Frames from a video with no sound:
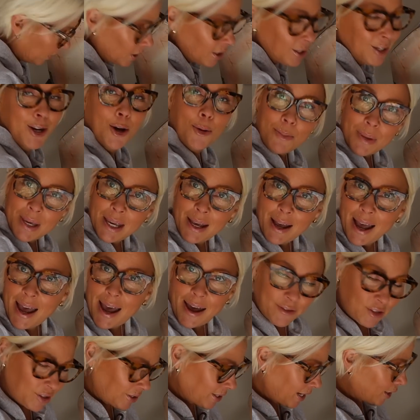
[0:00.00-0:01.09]
You know me, I
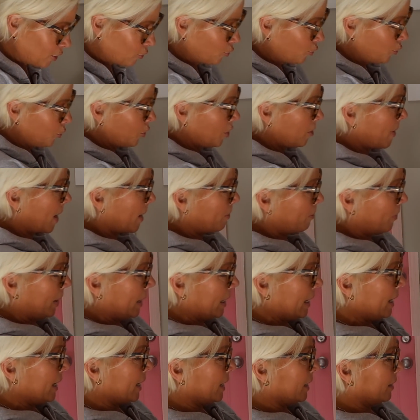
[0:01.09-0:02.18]
have to stay true to my
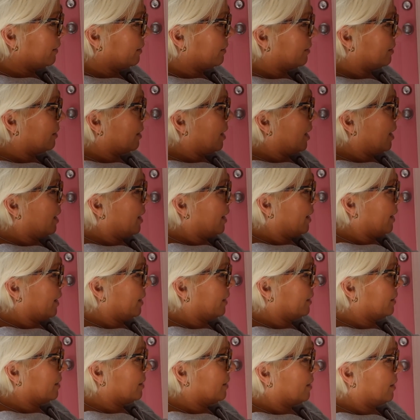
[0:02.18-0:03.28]
pinks,
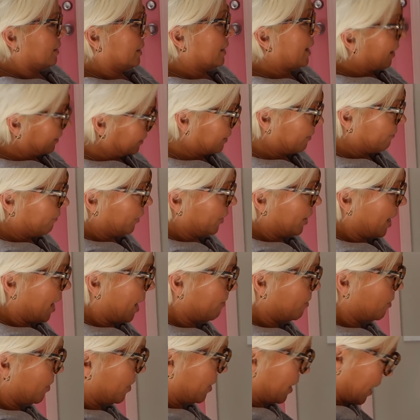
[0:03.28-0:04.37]
and yes, I'm very
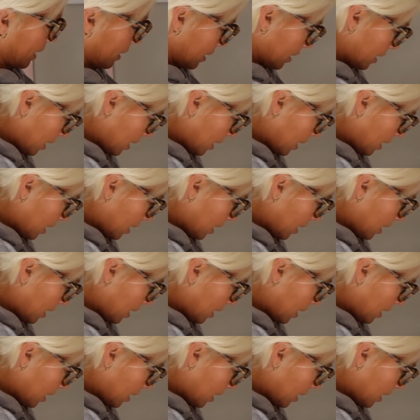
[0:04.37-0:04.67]
happy with that.